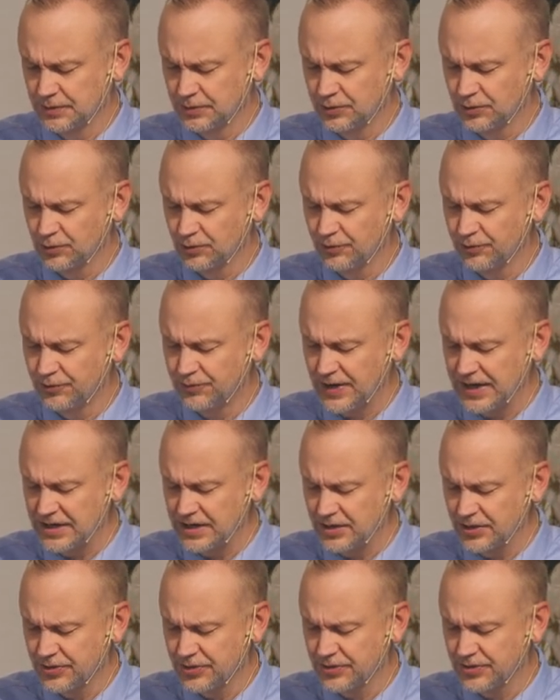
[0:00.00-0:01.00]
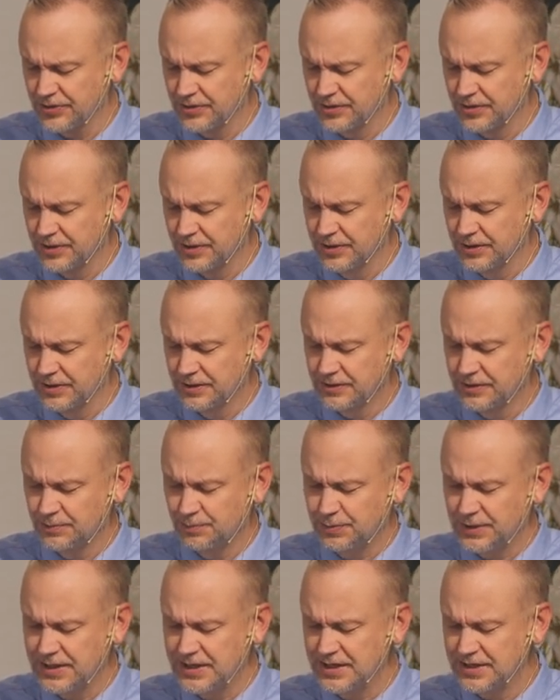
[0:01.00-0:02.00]
through faith to
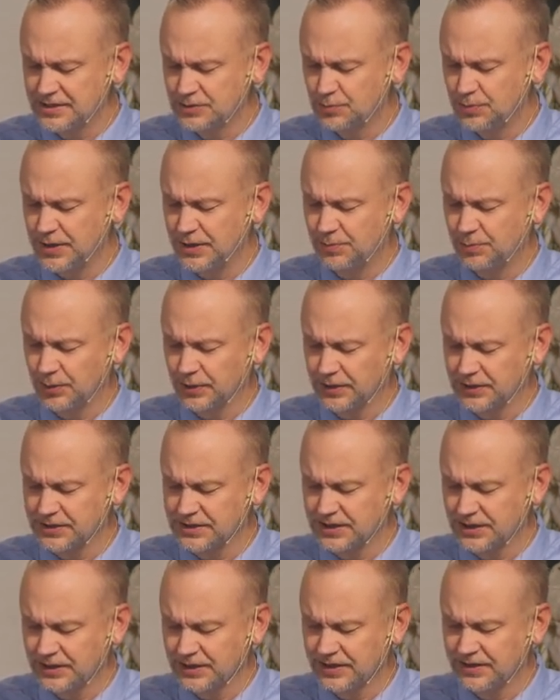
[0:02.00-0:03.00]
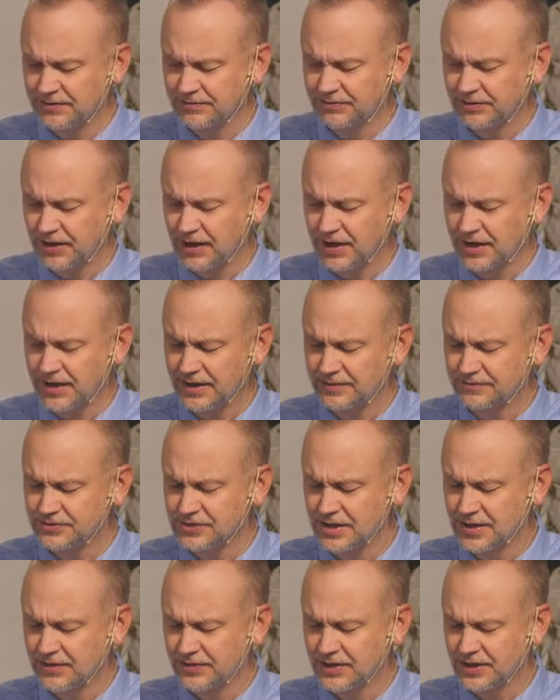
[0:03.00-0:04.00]
be his people and to live lives
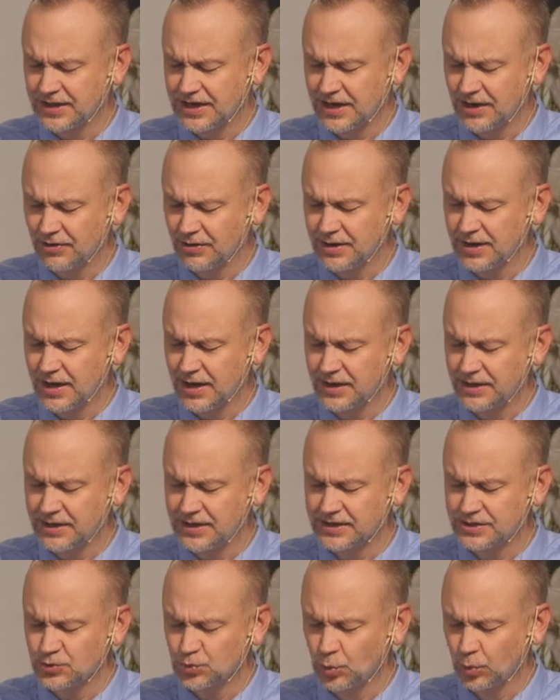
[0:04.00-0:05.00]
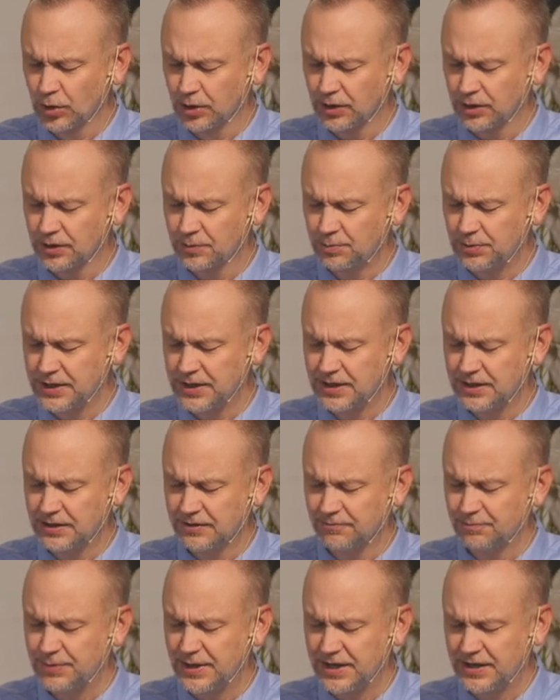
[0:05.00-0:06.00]
that carry on his work, being
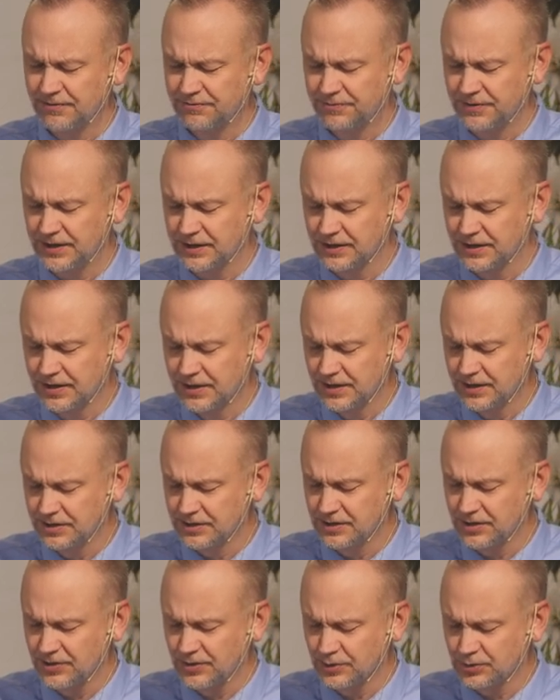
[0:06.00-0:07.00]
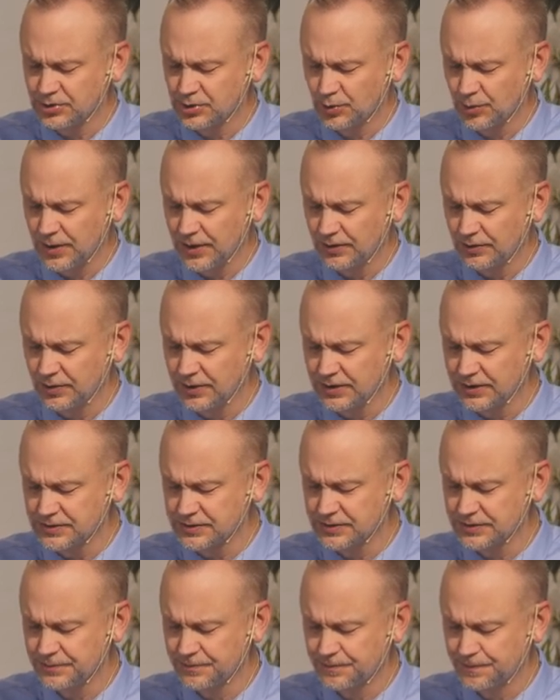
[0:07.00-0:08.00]
of benefit to those around
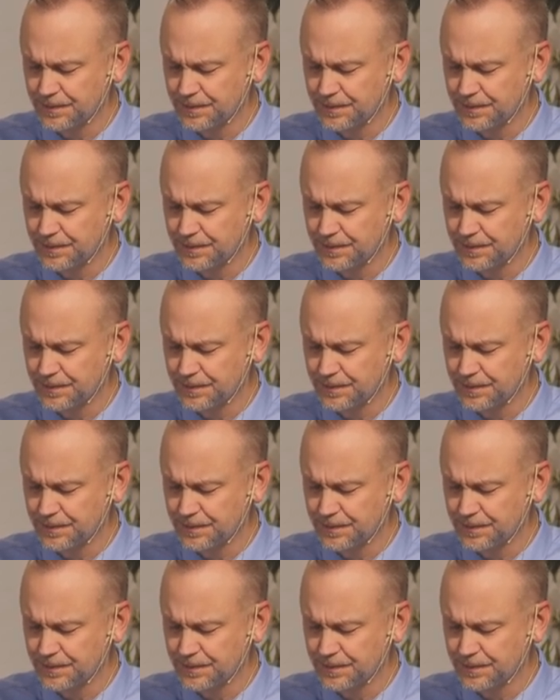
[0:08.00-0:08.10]
us.